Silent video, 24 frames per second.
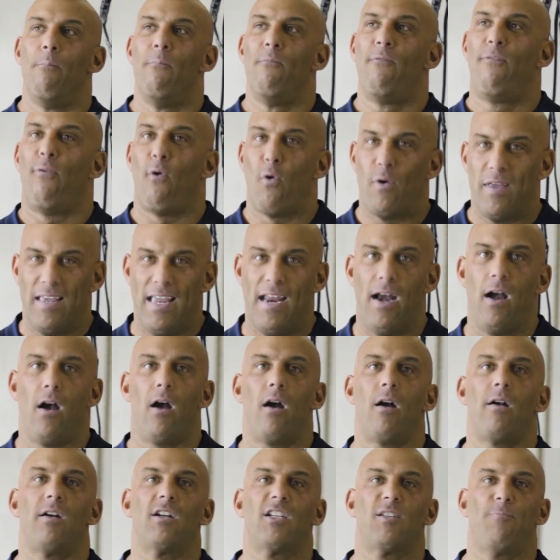for
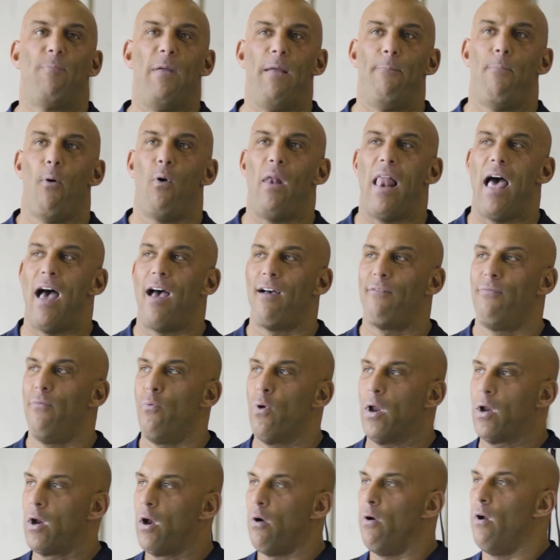years people have
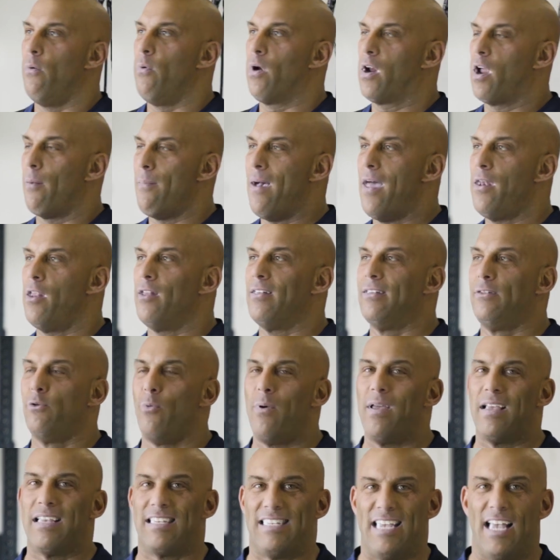recommended
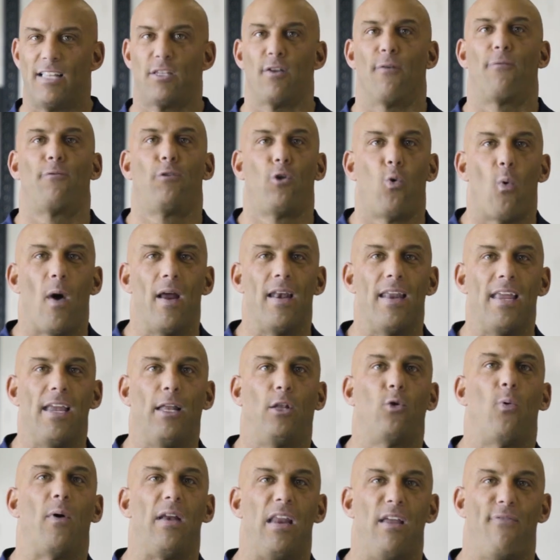doing sets of 20,
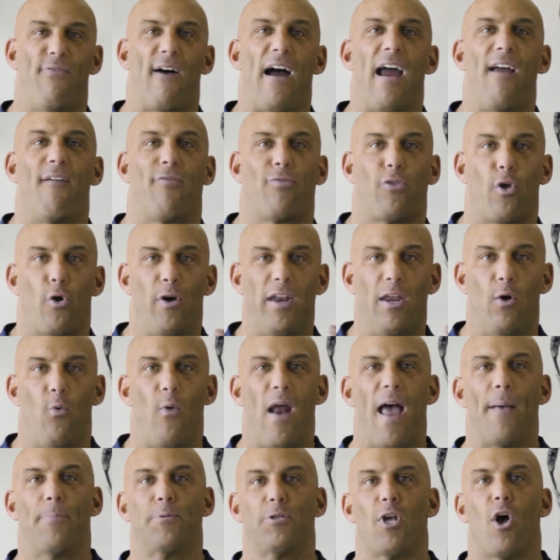25, 30
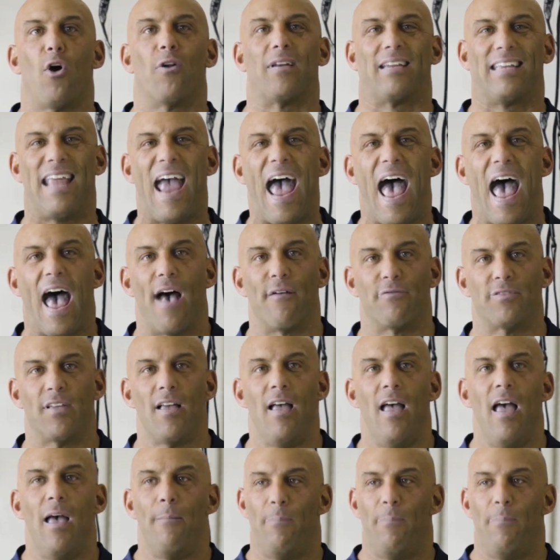reps on calves,